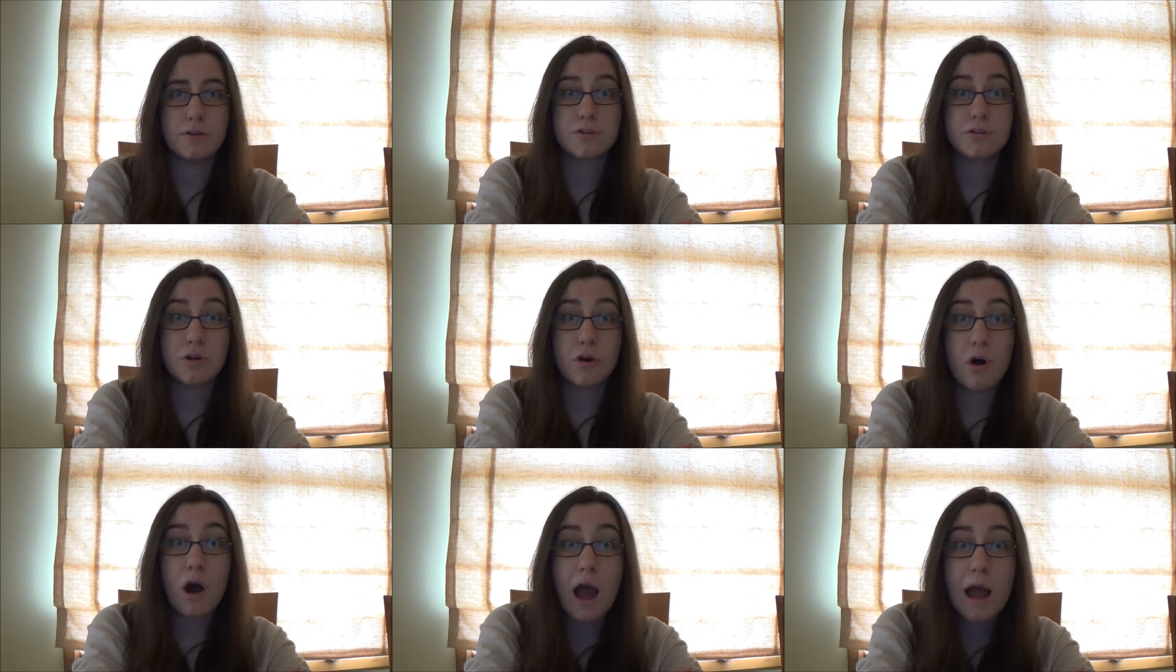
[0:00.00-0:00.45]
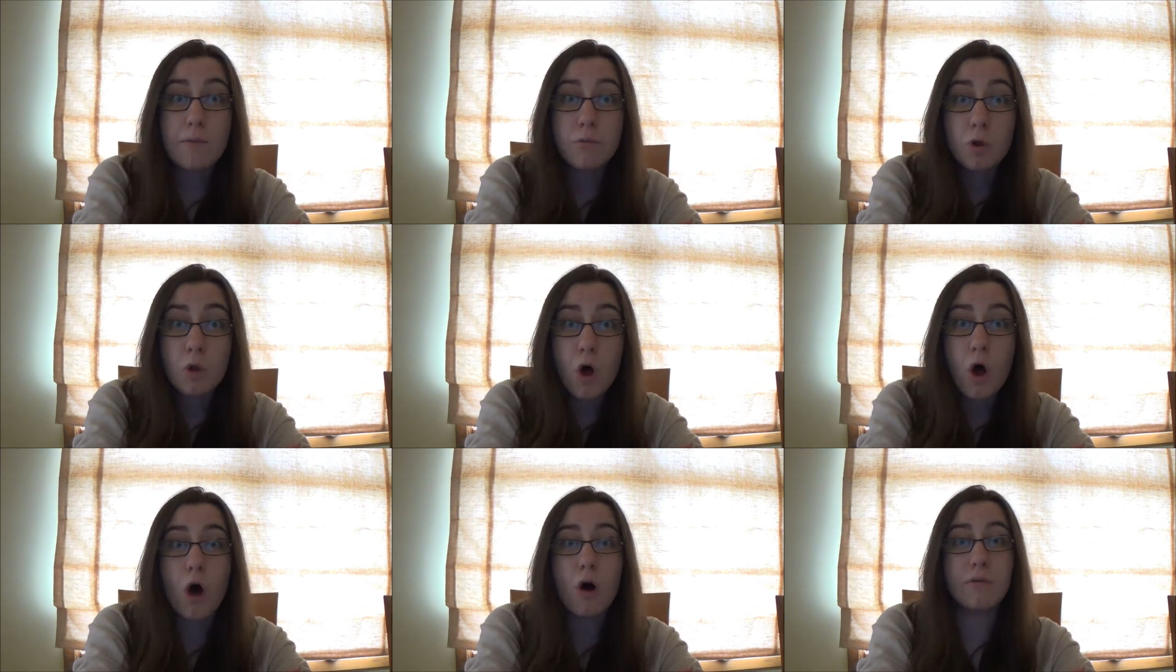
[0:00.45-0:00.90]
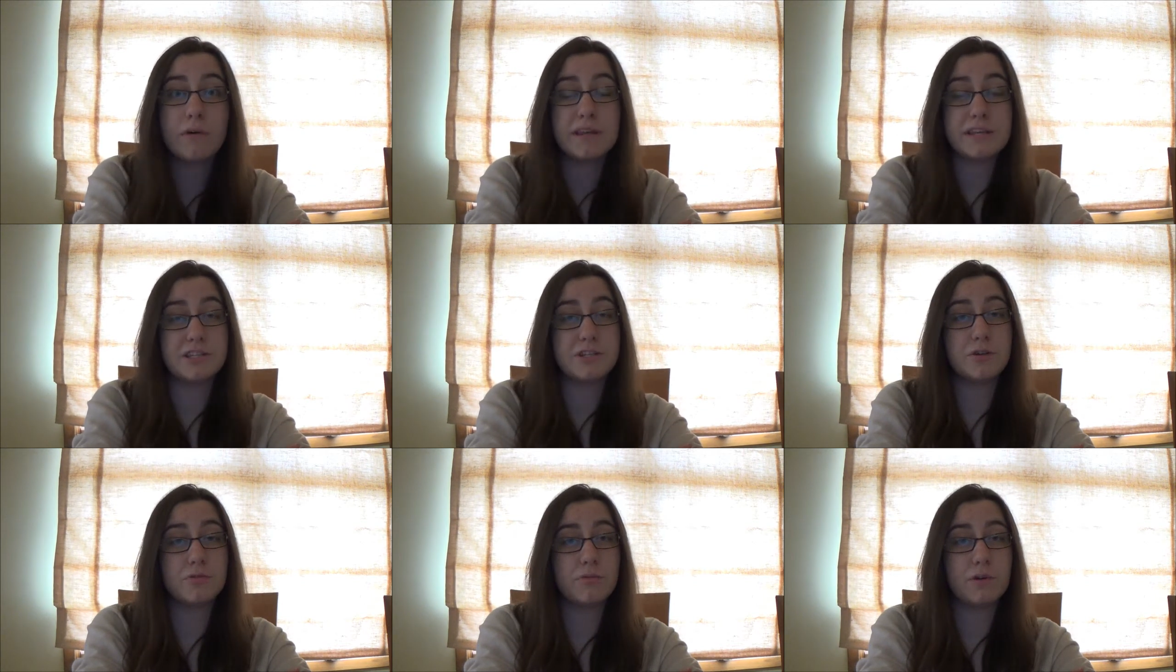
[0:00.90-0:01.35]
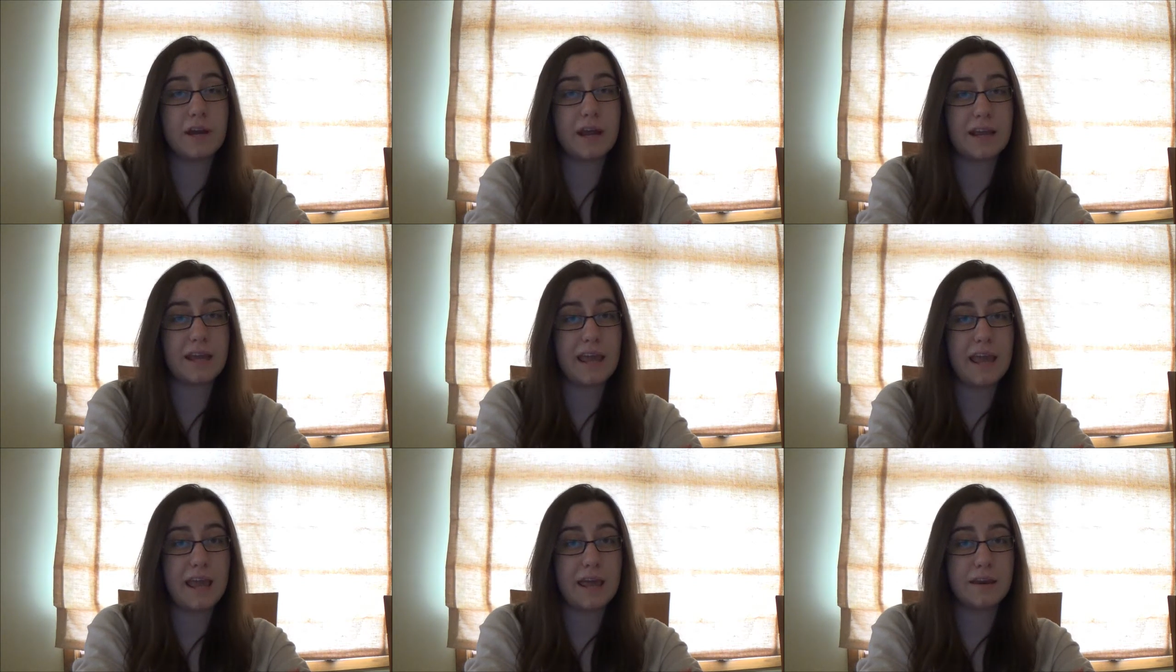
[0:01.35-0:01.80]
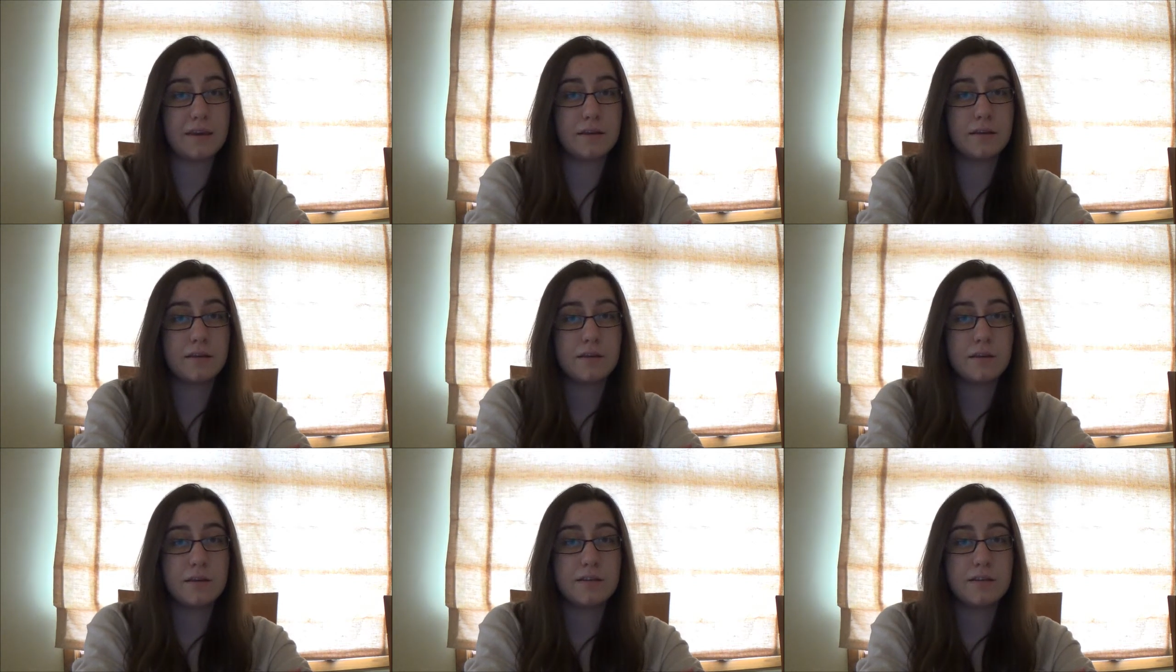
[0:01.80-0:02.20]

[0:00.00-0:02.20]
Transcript: So I will always do what I can